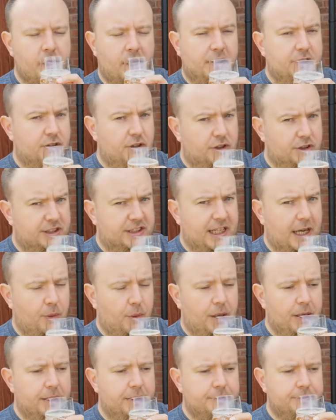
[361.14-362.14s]
It's not
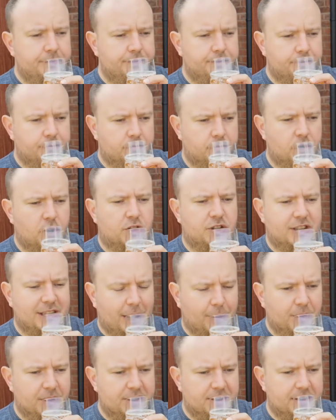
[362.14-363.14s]
sour. Not
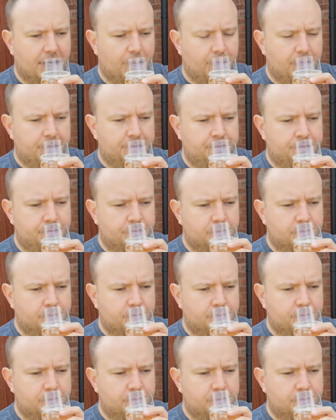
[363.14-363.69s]
sour, sour.